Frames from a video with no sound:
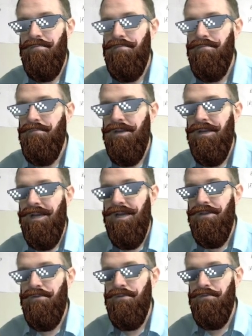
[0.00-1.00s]

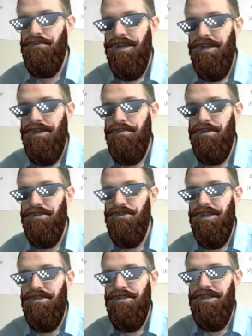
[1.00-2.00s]
Cathode ray was
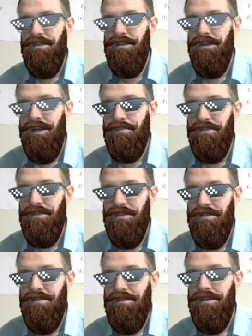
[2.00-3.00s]
J.J. Thomson.